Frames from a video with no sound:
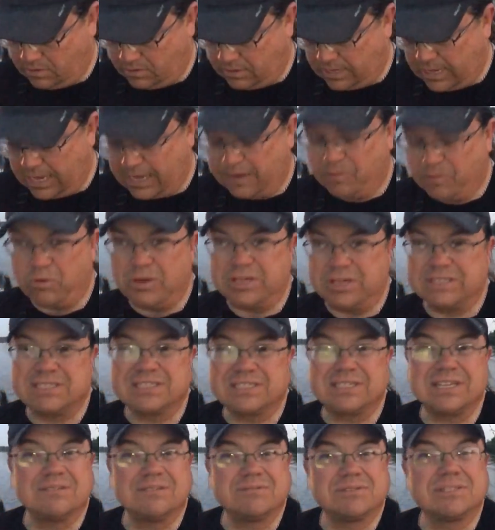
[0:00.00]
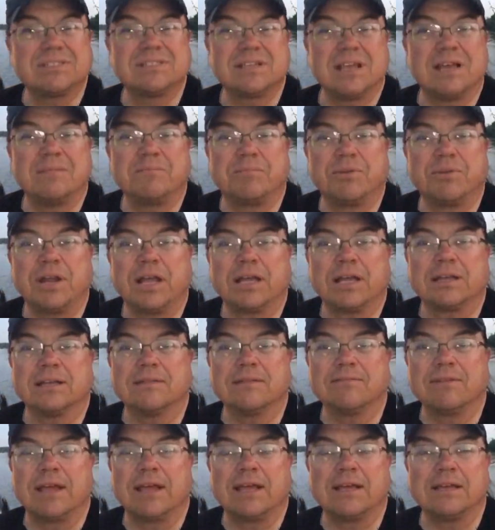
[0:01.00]
yeah, it was
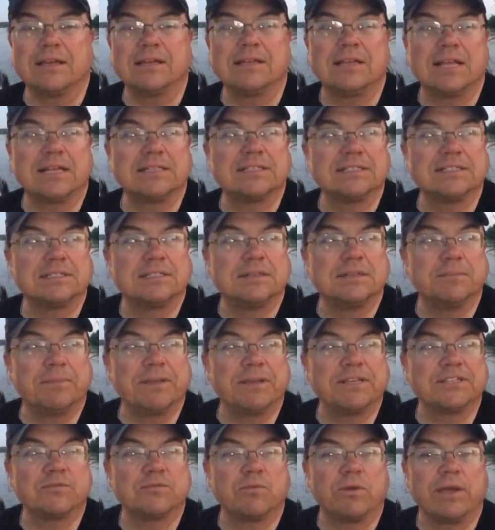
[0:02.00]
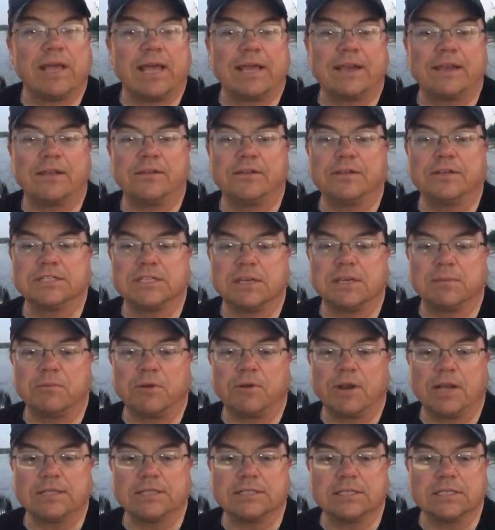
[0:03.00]
unproductive. That's the best way I know to
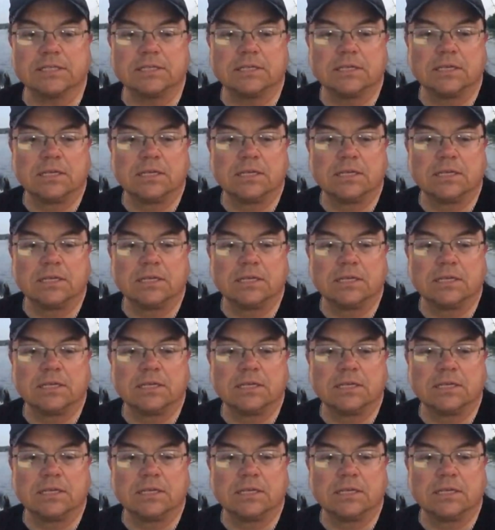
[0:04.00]
summarize it.